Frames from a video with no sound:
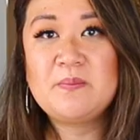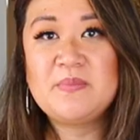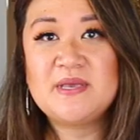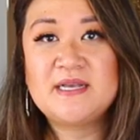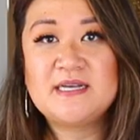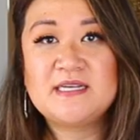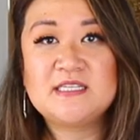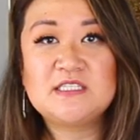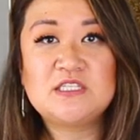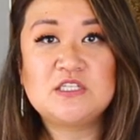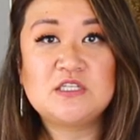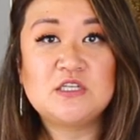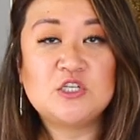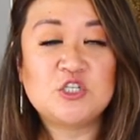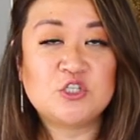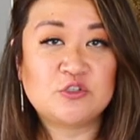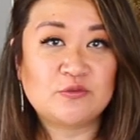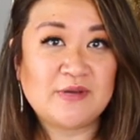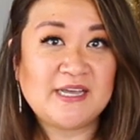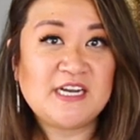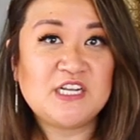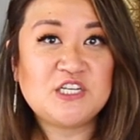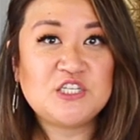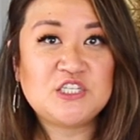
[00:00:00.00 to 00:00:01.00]
because
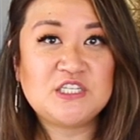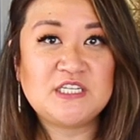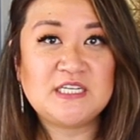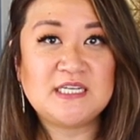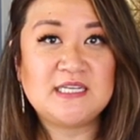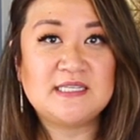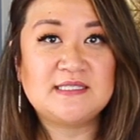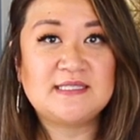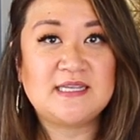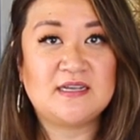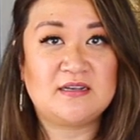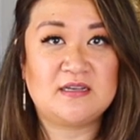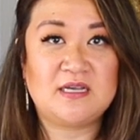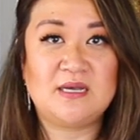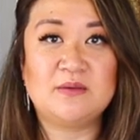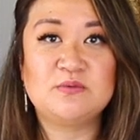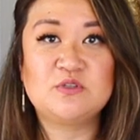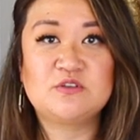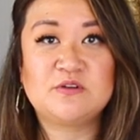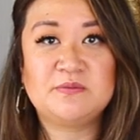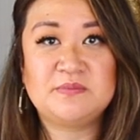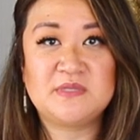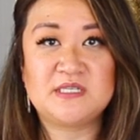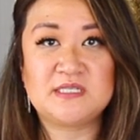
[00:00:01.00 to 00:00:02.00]
shredded cheese that
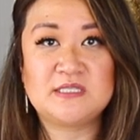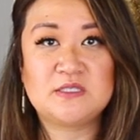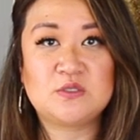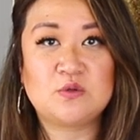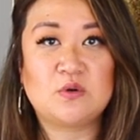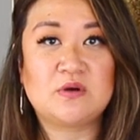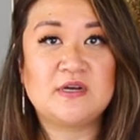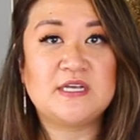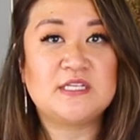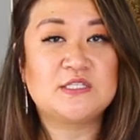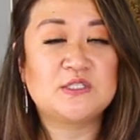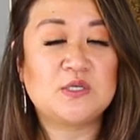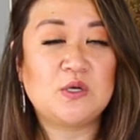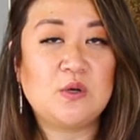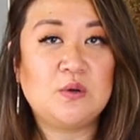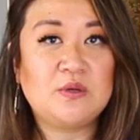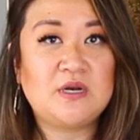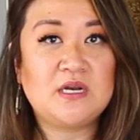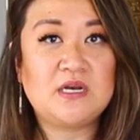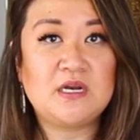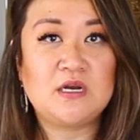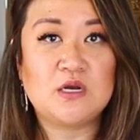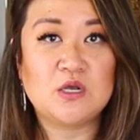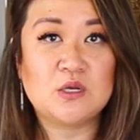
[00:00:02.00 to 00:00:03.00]
comes from the store is
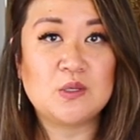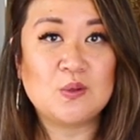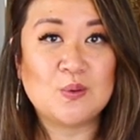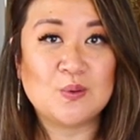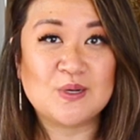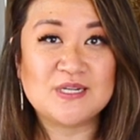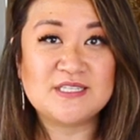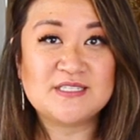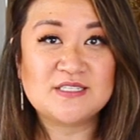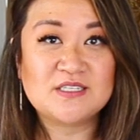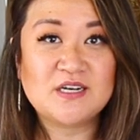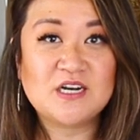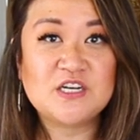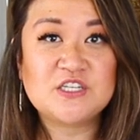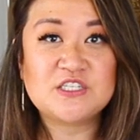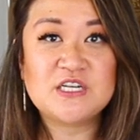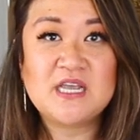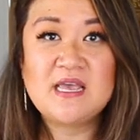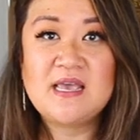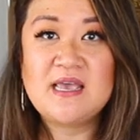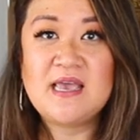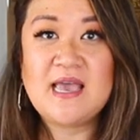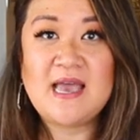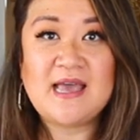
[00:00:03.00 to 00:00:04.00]
coated in a cornstarch
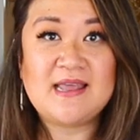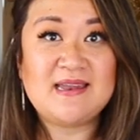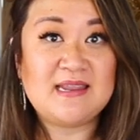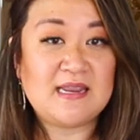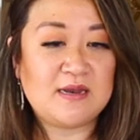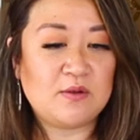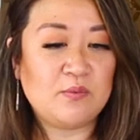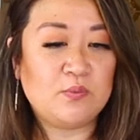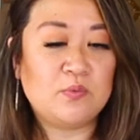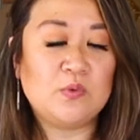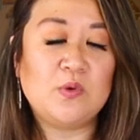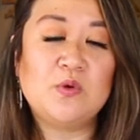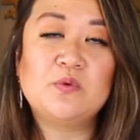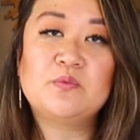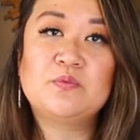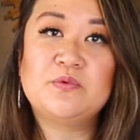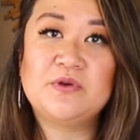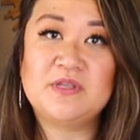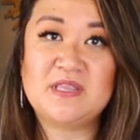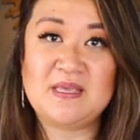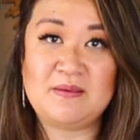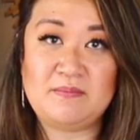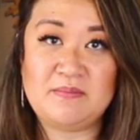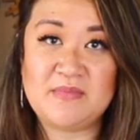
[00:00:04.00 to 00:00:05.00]
and then it won't
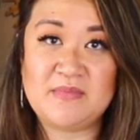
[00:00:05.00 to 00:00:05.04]
really